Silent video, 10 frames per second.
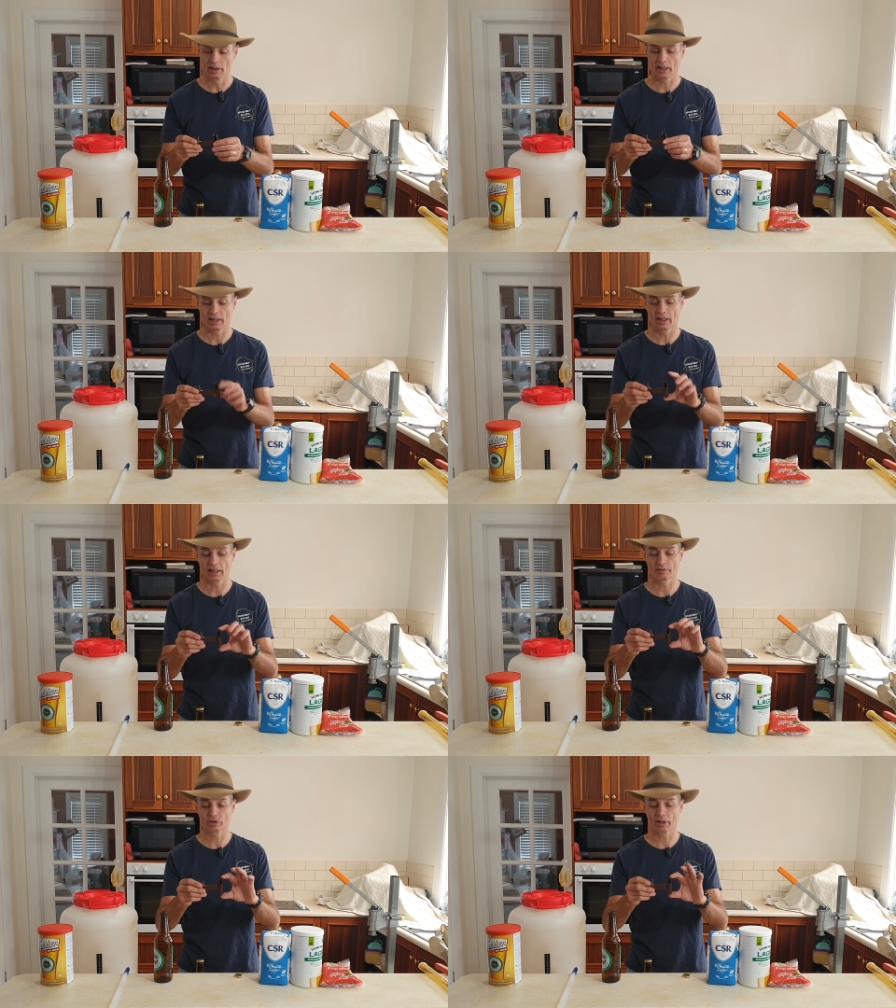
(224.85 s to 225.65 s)

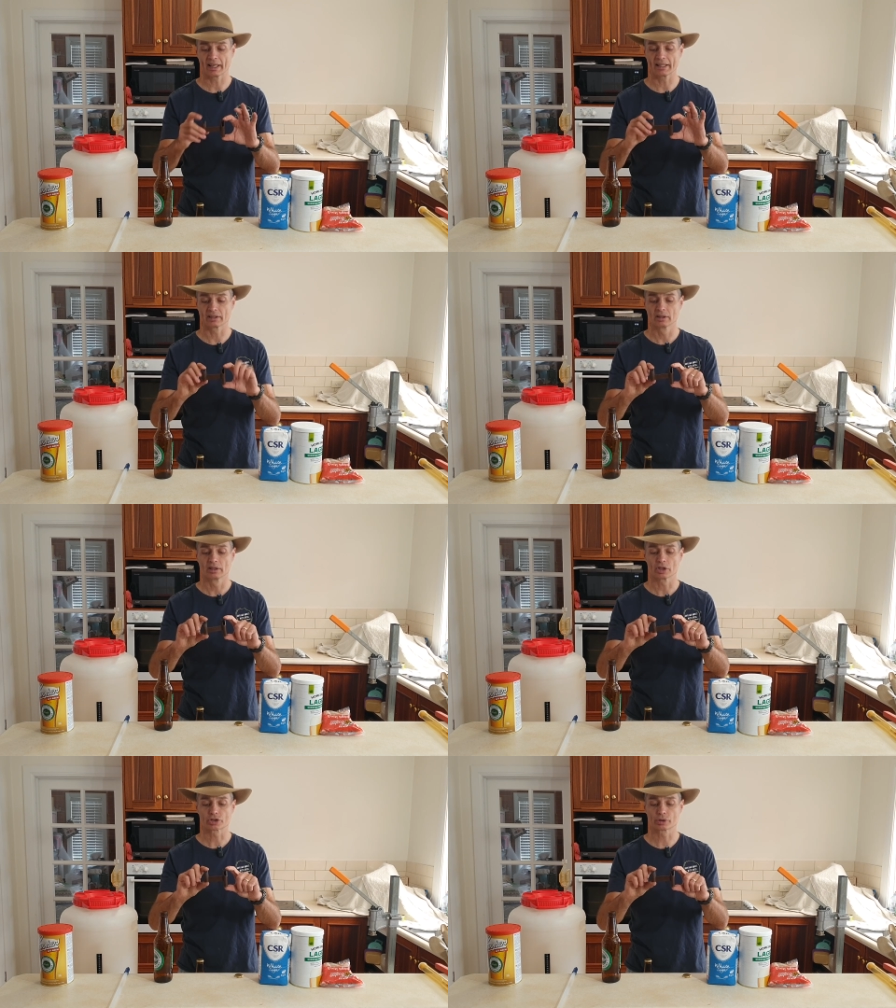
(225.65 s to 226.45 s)
And I've got a
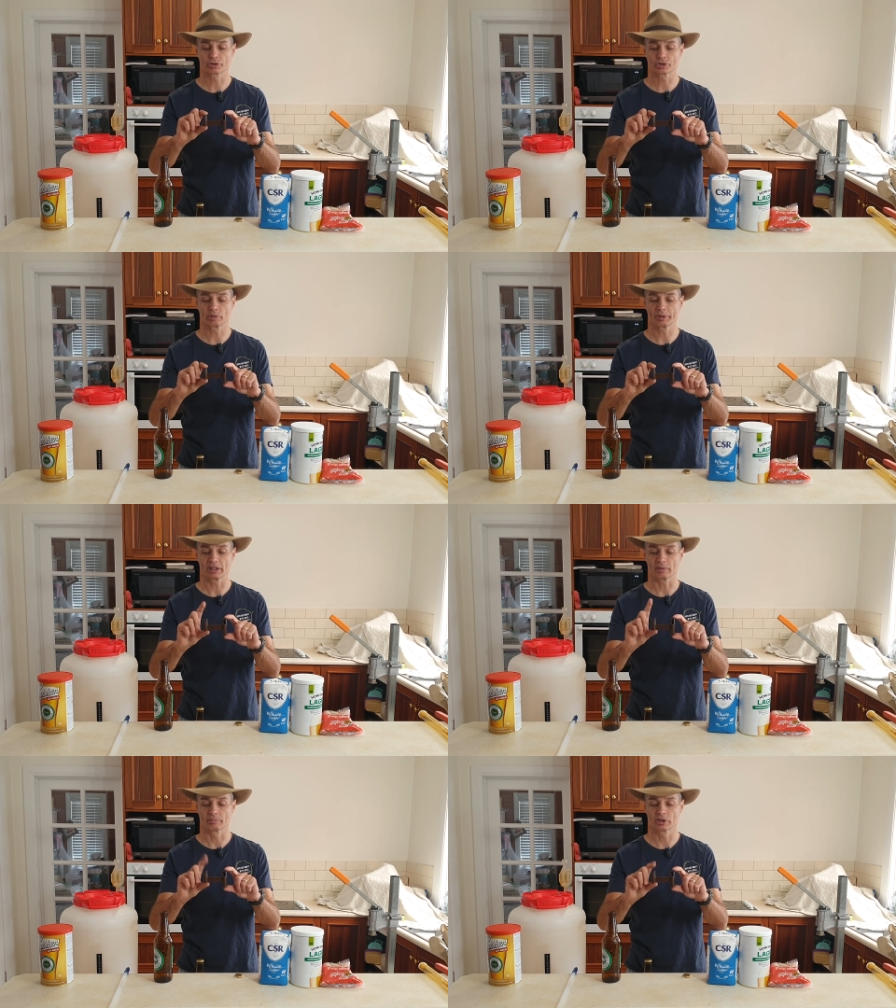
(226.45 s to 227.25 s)
sugar scoop
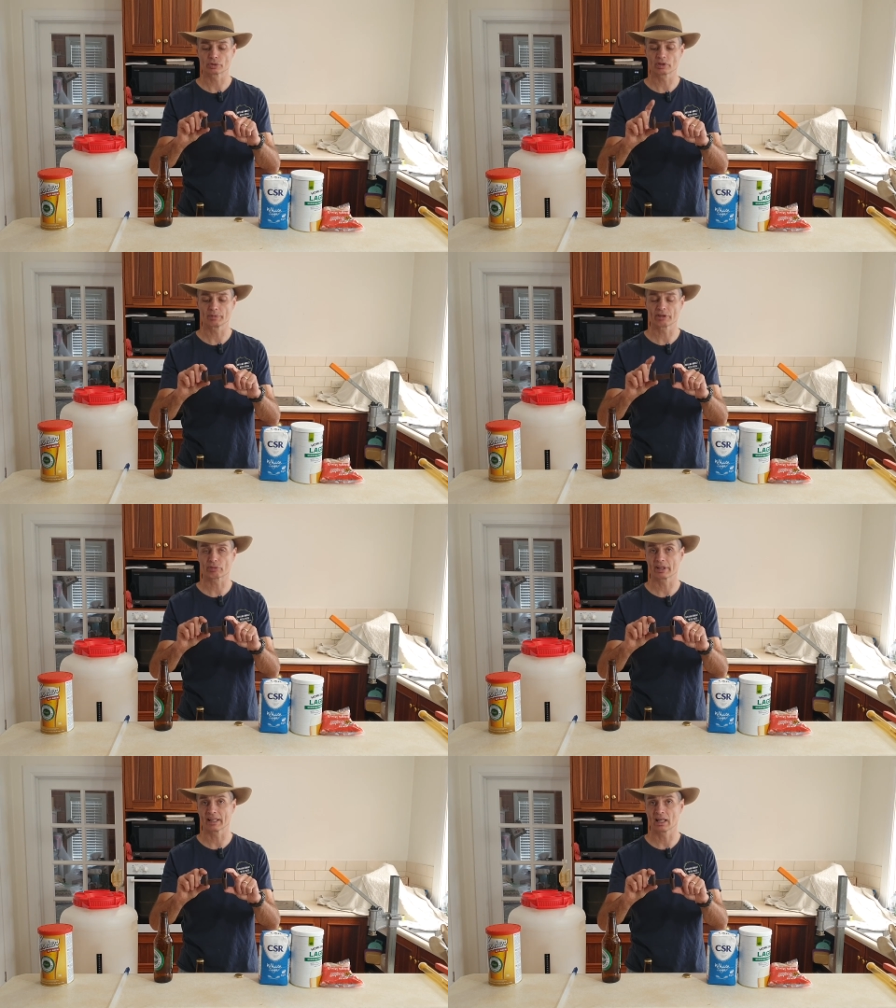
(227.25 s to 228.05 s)
here. This will give me
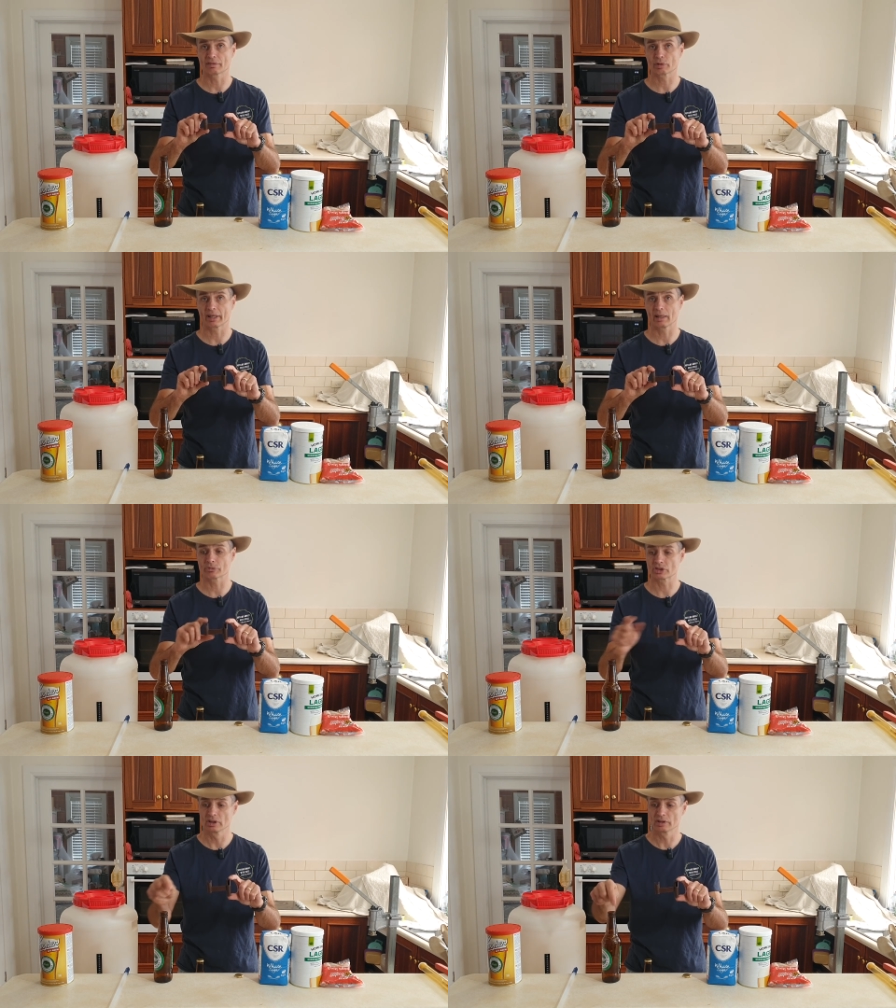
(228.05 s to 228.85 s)
3.5
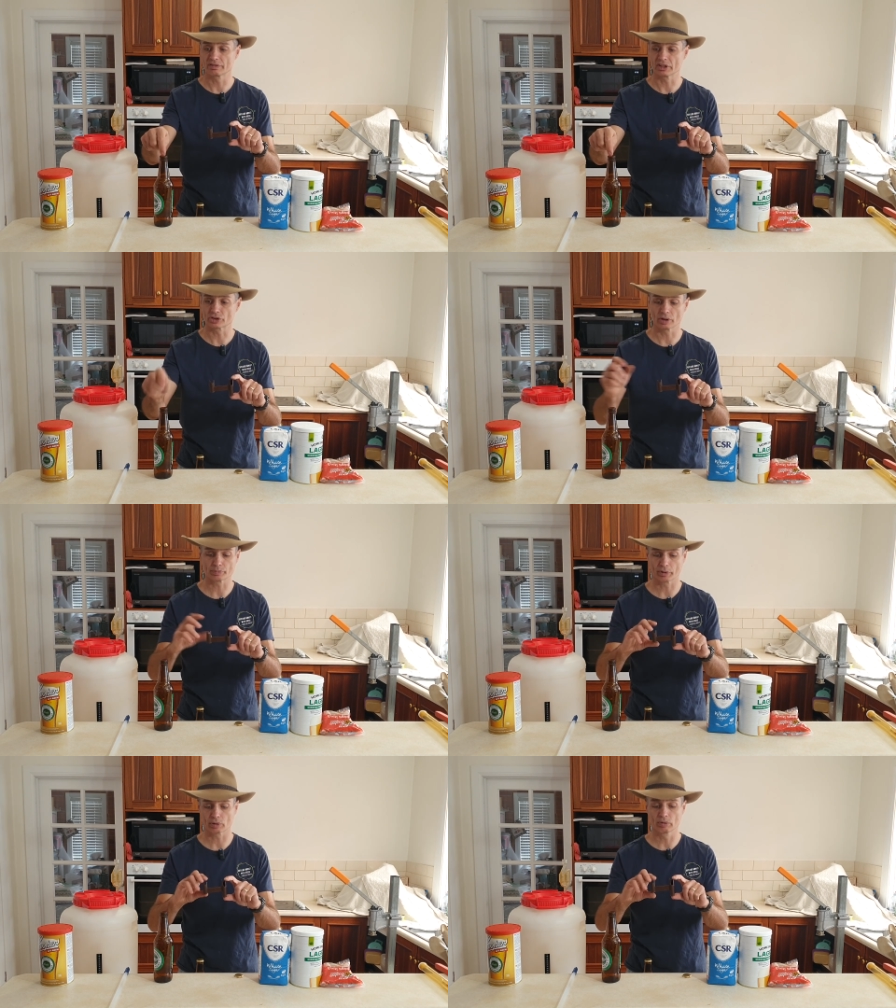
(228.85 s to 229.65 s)
grams for this size
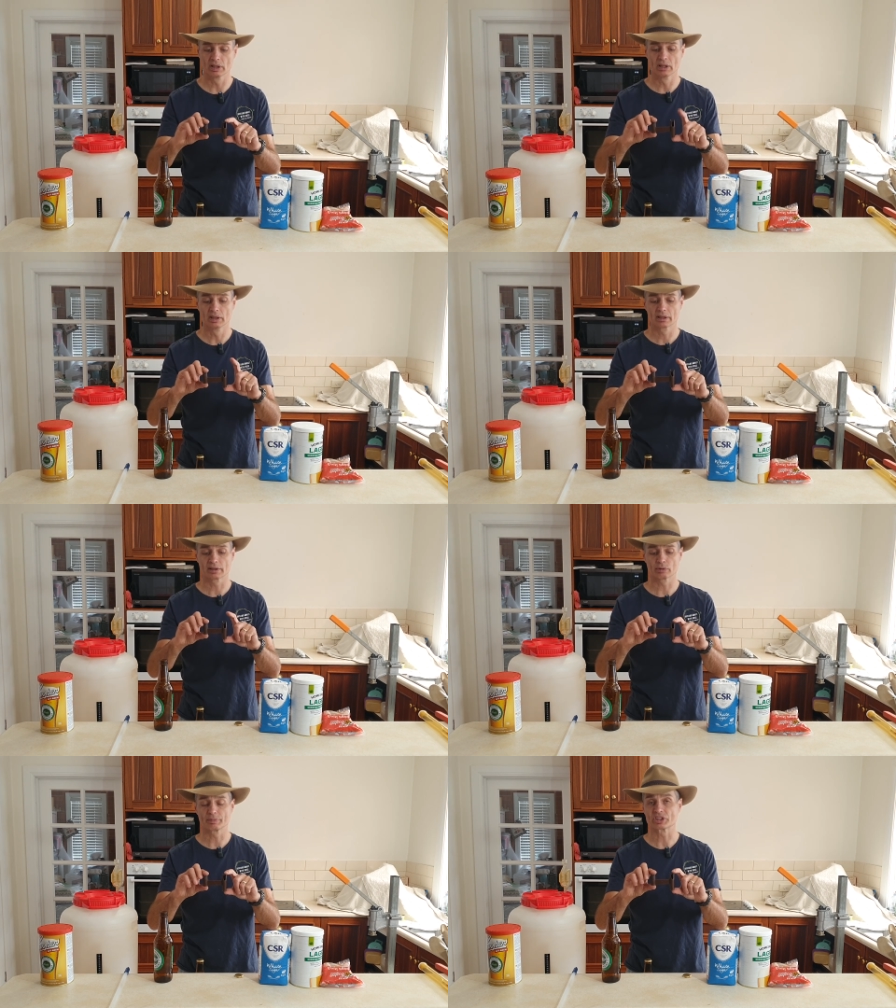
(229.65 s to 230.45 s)
bottle.
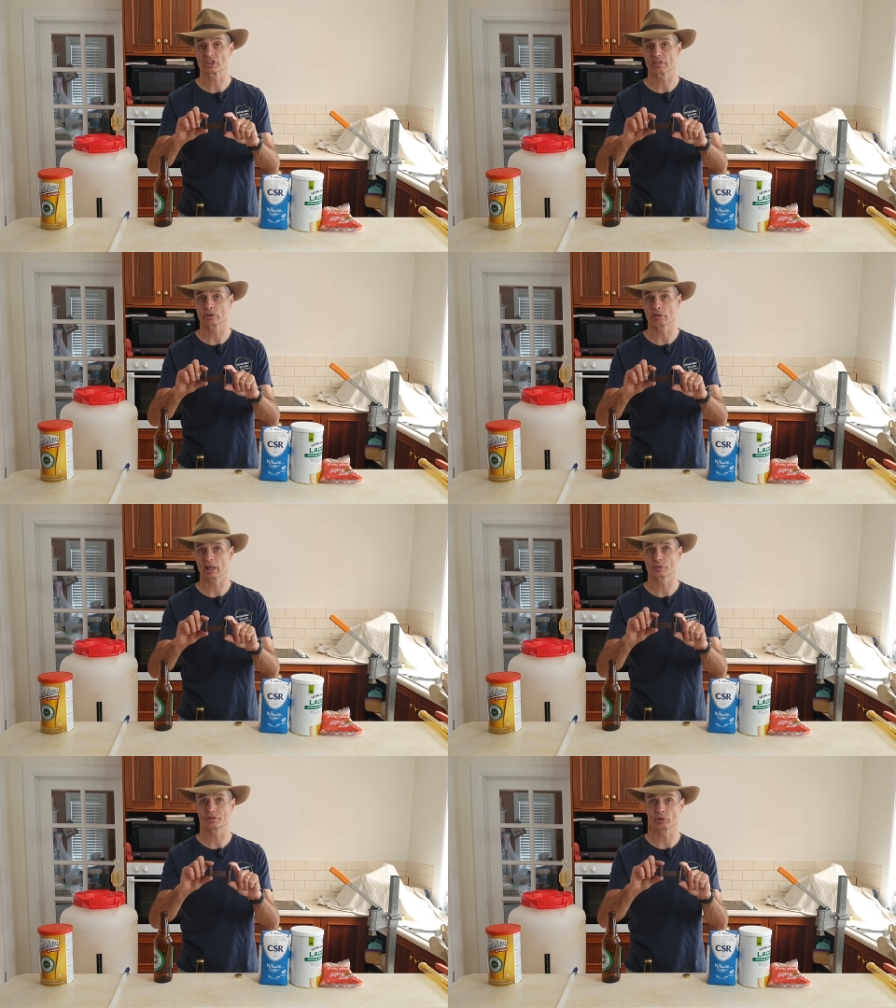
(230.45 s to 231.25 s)
It'll give me 7
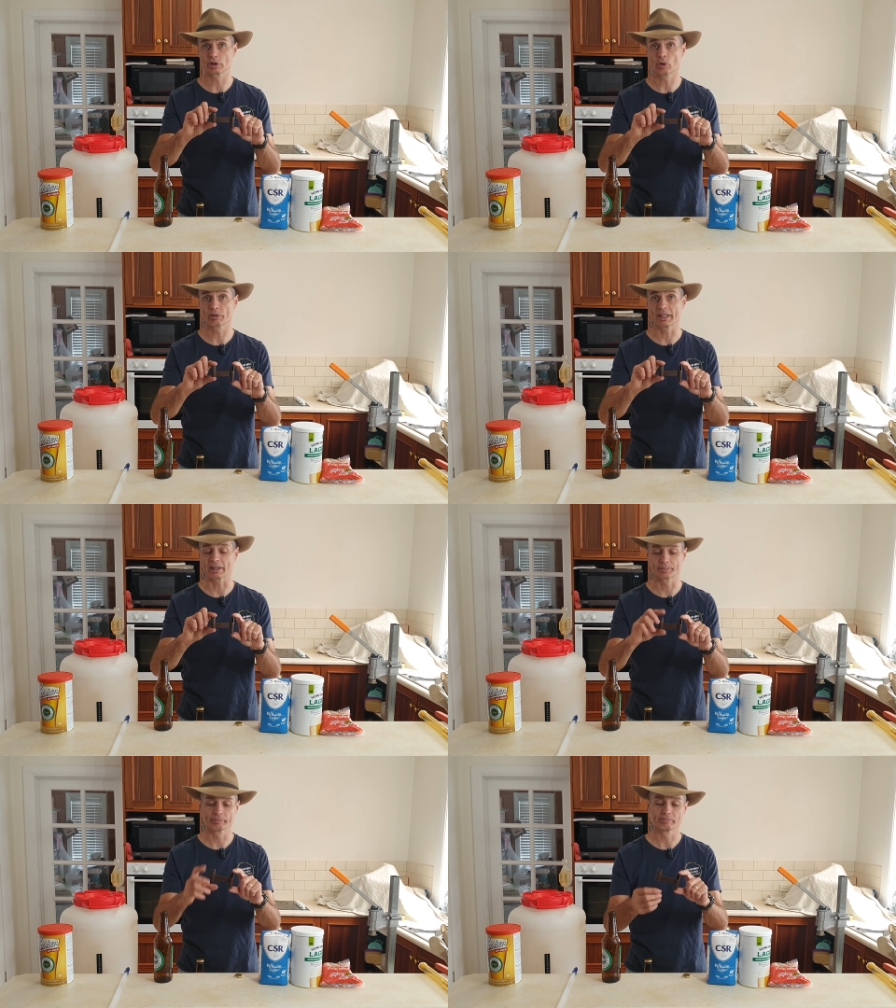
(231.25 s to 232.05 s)
grams for a long
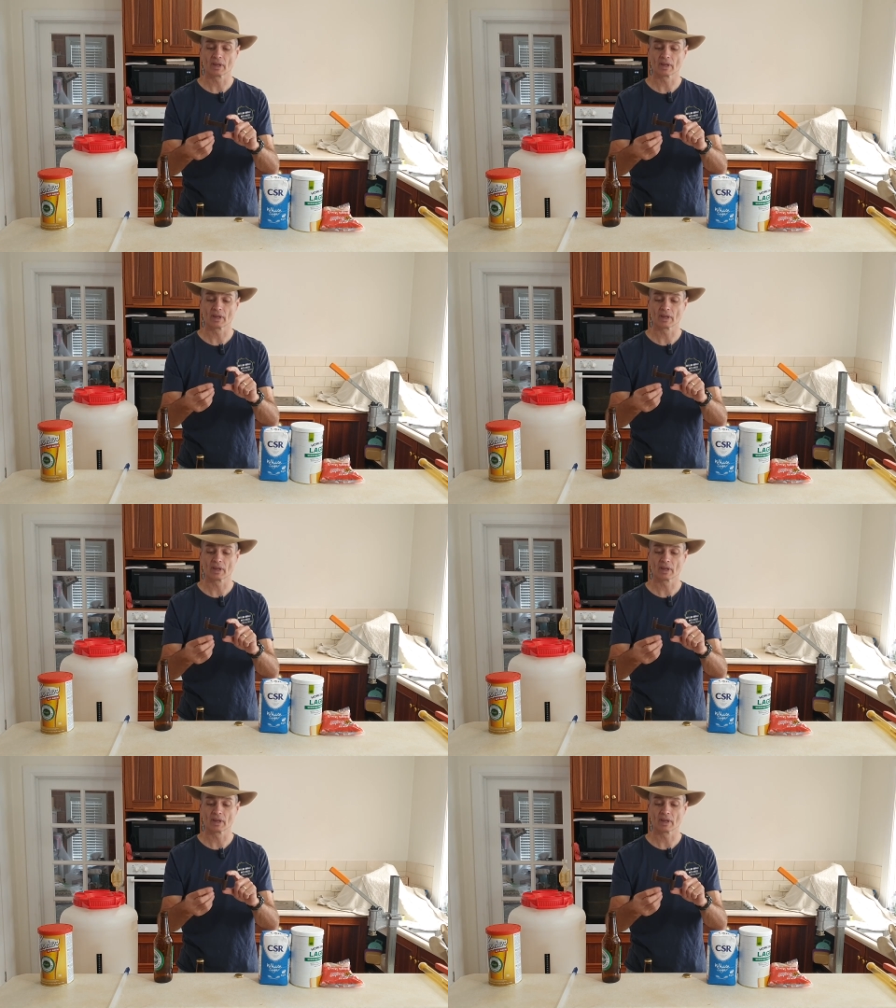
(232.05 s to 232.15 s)
neck.